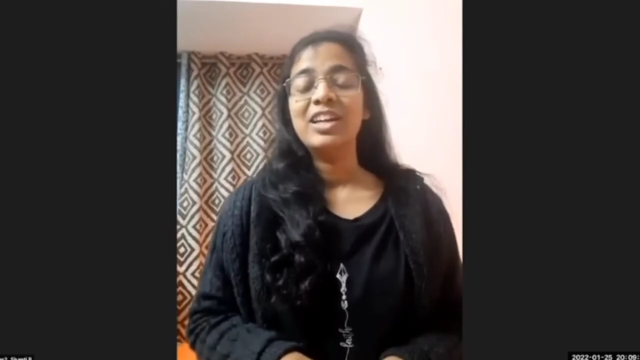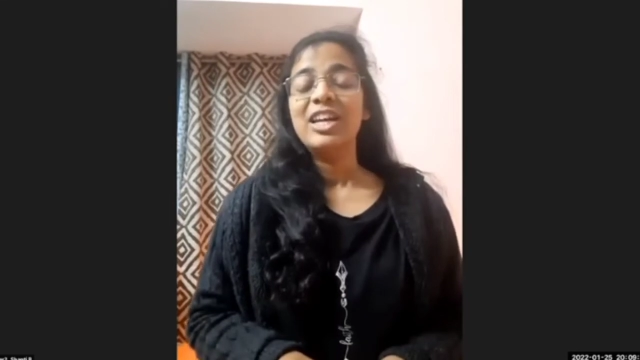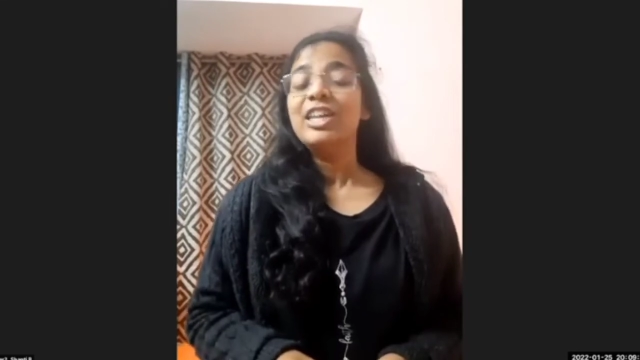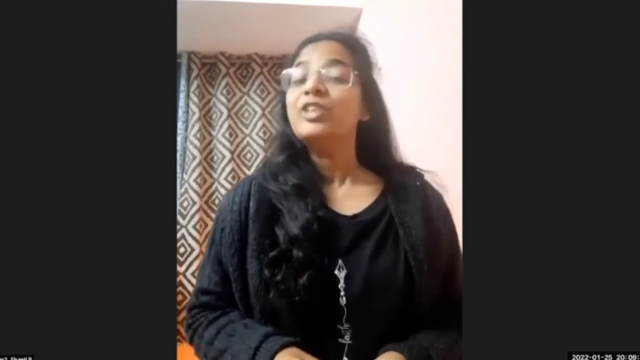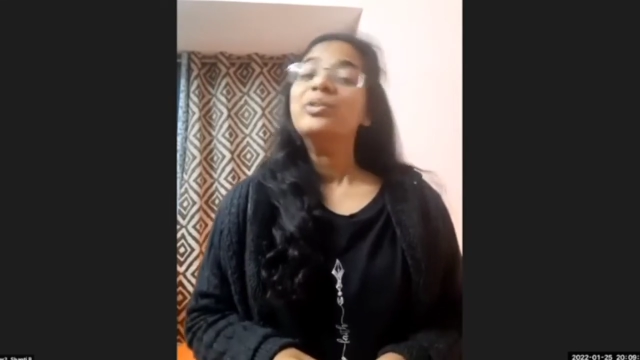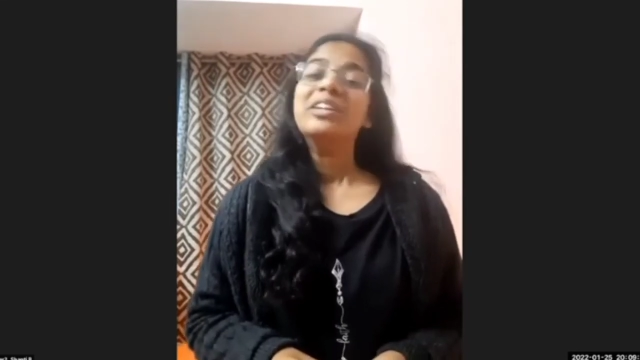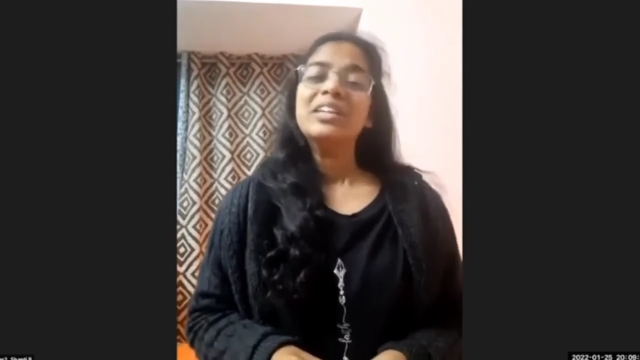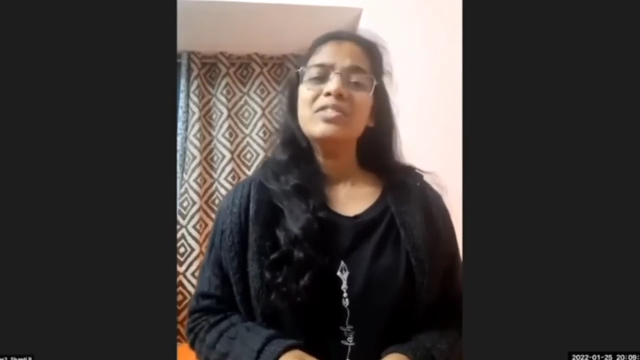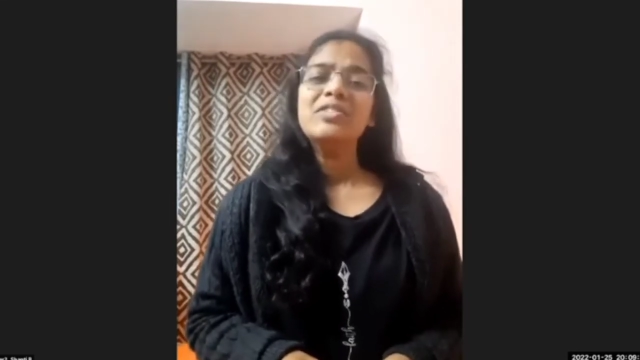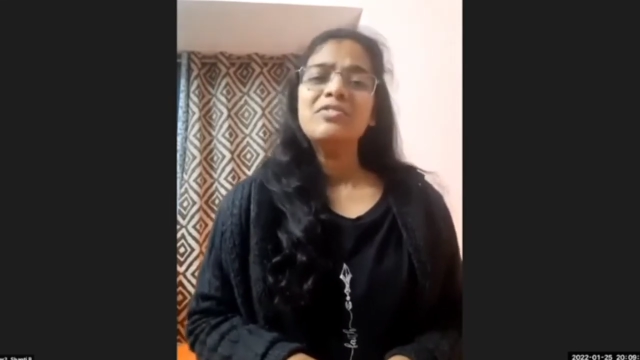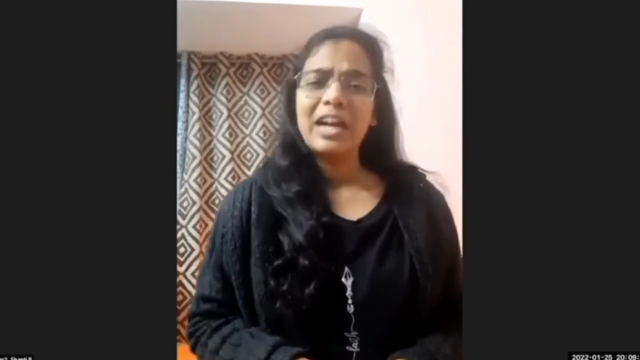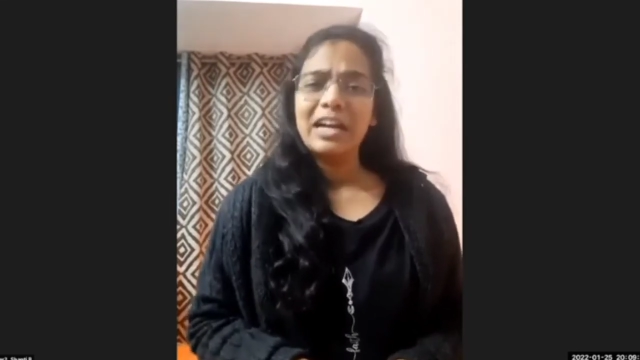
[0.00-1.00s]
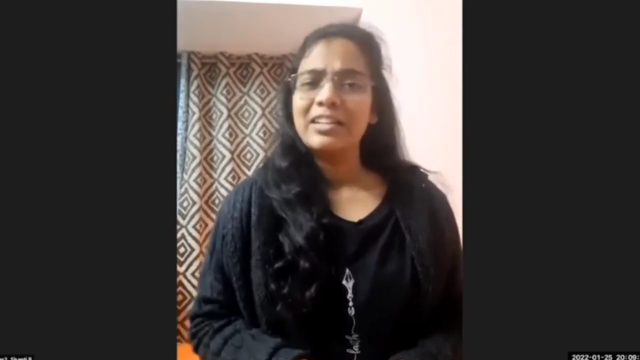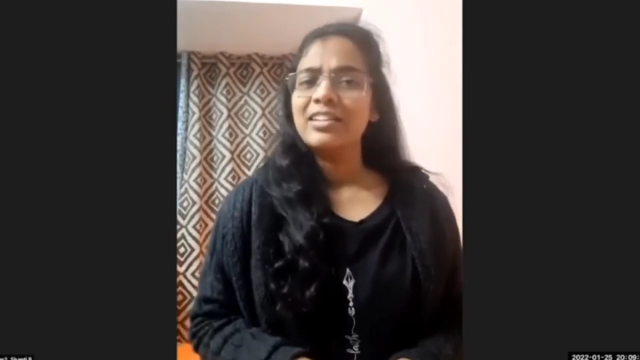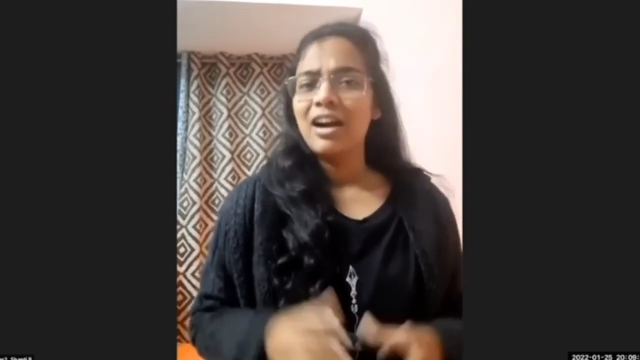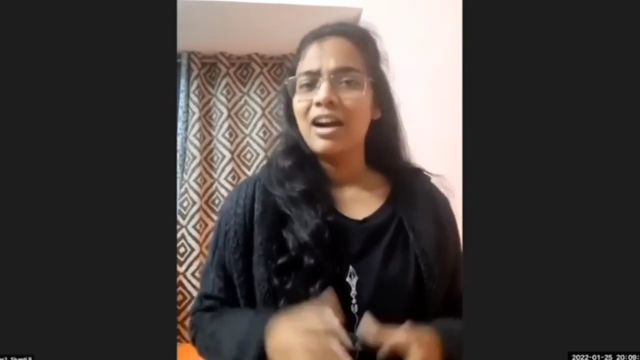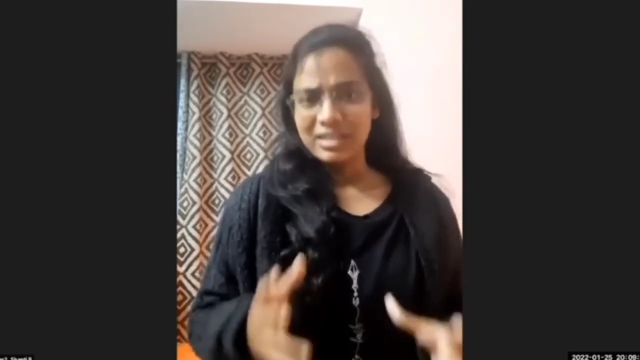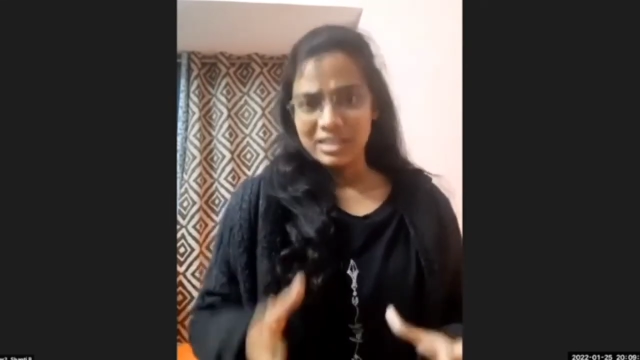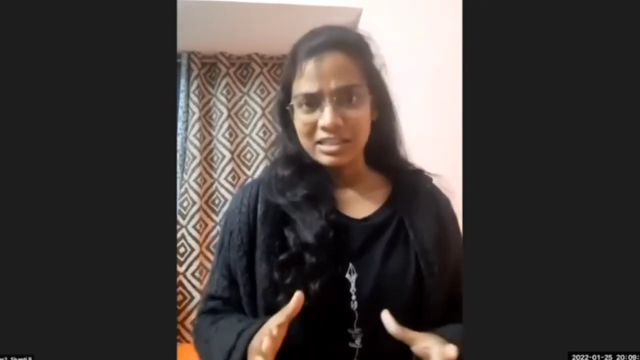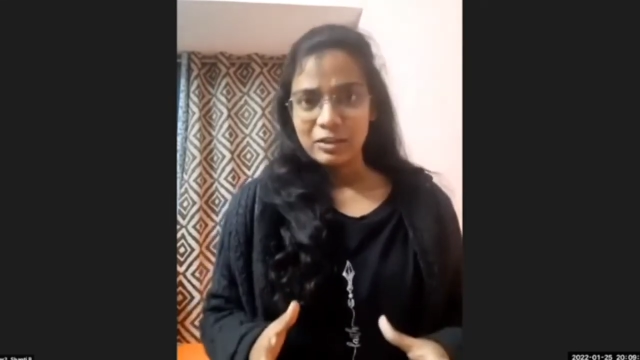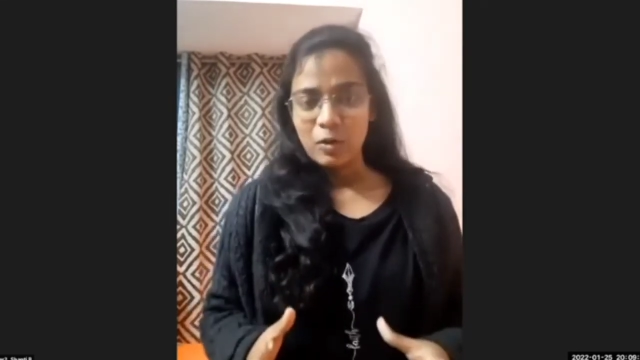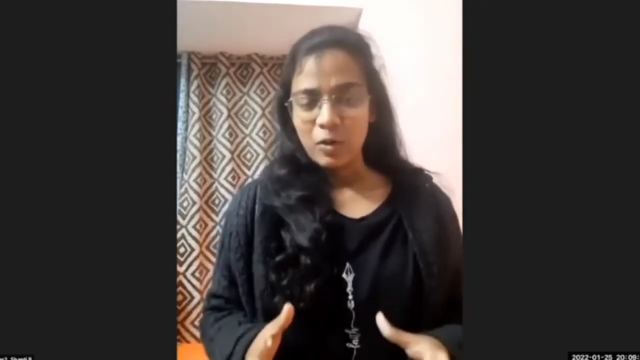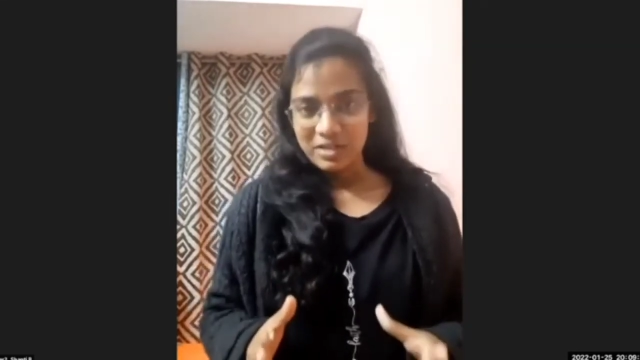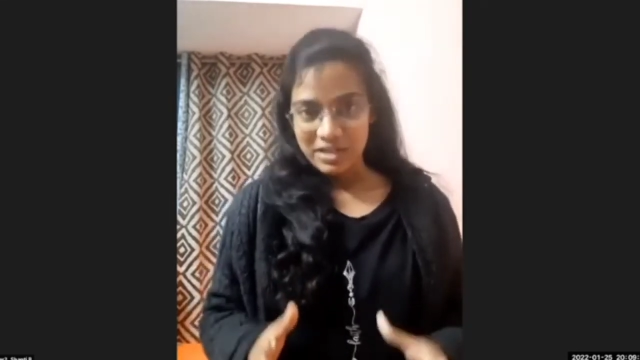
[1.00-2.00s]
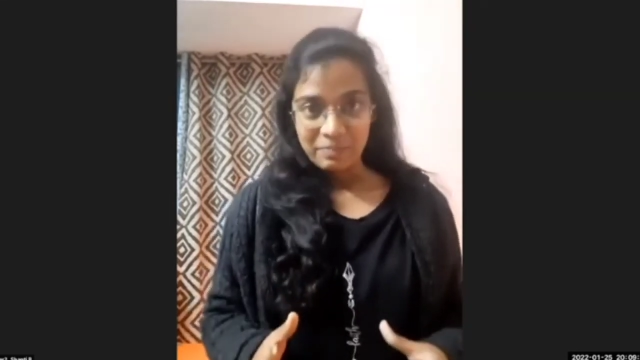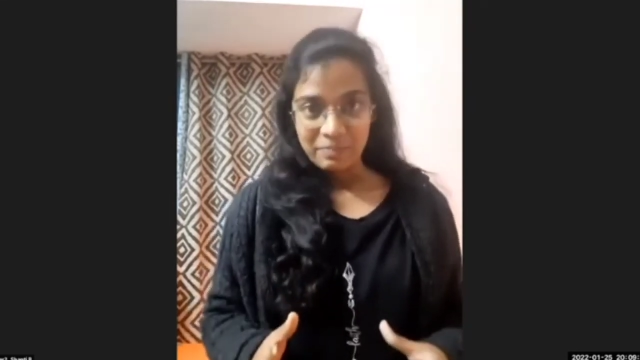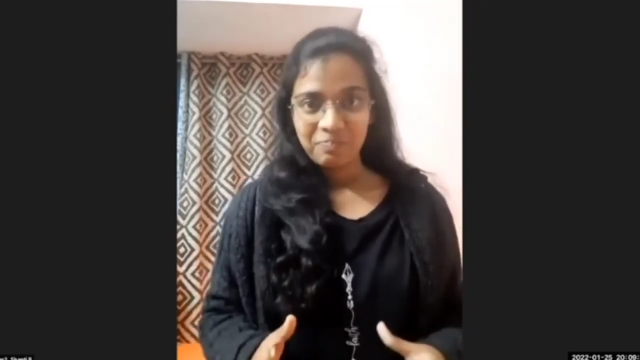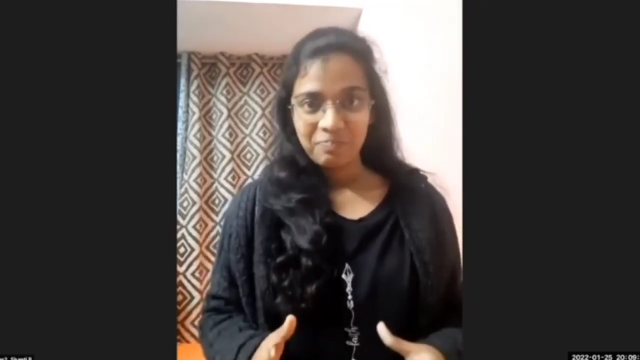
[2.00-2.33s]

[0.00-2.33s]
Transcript: You can even find an article on him